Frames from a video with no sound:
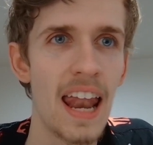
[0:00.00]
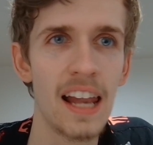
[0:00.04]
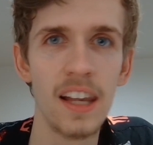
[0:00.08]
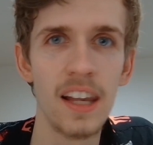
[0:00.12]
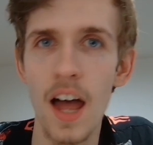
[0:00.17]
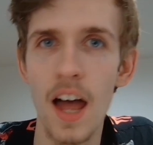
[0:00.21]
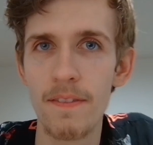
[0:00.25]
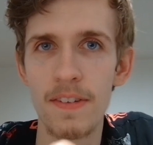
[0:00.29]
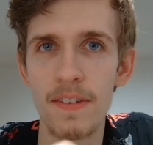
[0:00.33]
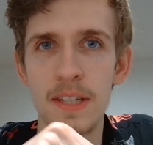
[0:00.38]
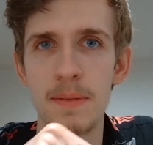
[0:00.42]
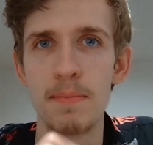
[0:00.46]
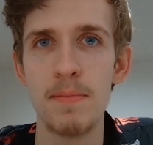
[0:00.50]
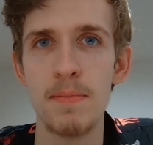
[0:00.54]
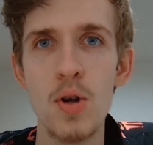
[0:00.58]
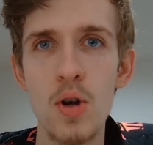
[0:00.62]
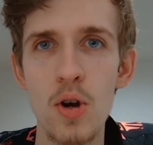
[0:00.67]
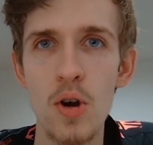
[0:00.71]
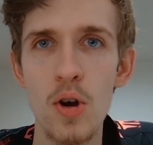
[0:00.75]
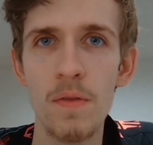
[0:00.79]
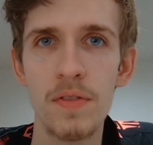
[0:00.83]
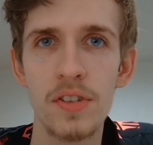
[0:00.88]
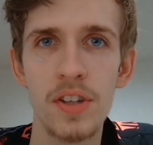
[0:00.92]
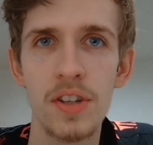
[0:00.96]
I love his
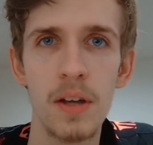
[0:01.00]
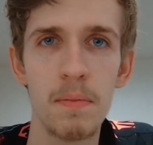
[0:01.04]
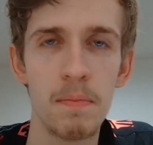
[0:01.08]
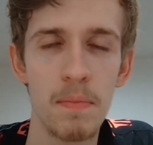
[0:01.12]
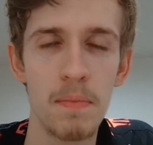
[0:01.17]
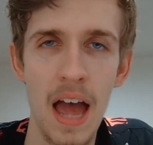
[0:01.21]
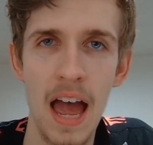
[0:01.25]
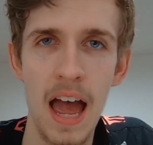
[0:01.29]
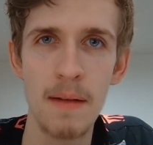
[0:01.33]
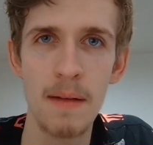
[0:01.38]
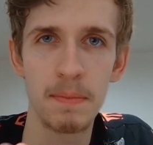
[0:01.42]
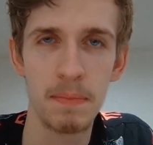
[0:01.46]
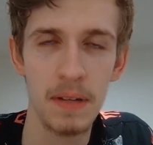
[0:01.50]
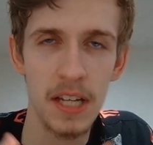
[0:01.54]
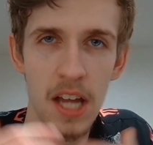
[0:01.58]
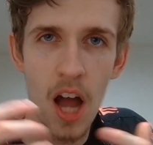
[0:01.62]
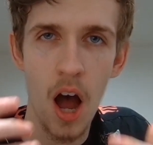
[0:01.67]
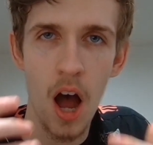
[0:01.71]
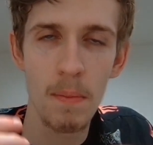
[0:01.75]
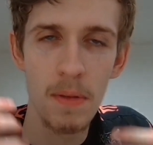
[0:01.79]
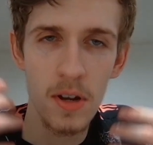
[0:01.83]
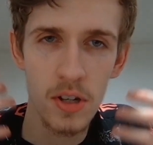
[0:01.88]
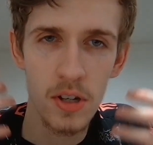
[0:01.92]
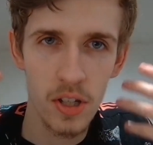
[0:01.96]
moves that
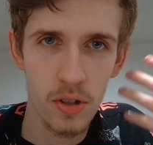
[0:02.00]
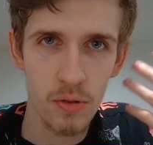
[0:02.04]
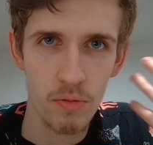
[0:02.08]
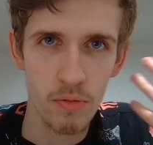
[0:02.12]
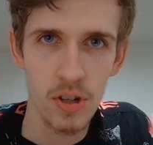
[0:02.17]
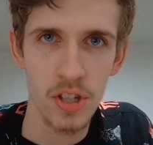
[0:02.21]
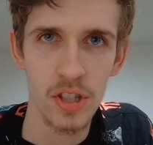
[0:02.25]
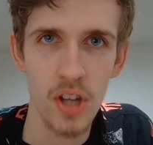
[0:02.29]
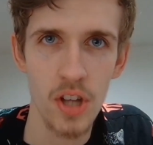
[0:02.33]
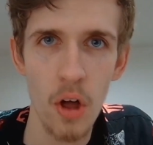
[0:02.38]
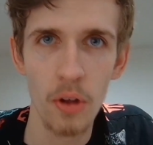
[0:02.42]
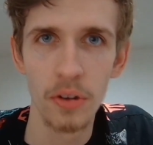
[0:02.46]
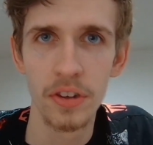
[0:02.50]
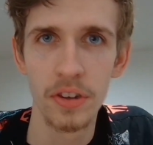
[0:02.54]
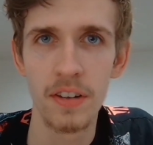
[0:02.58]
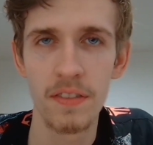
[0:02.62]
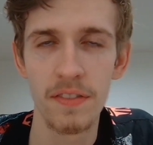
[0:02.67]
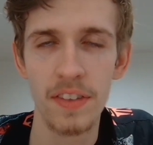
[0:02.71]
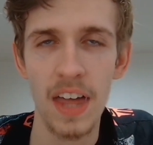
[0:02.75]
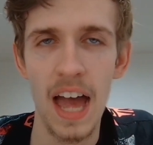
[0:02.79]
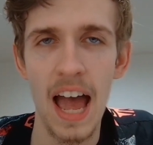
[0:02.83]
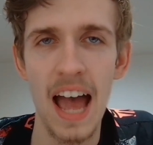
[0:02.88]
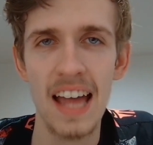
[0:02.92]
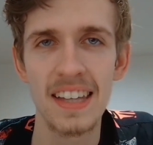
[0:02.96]
become as a result
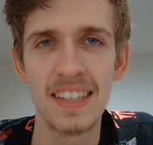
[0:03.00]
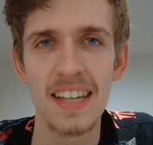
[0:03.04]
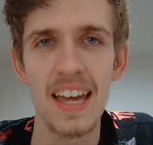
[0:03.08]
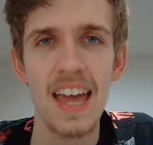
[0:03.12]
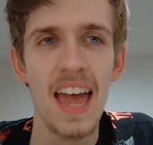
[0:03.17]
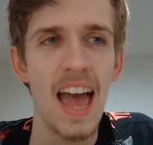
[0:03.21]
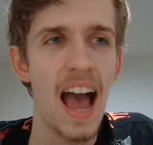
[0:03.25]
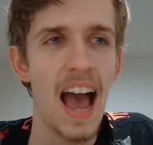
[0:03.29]
of that.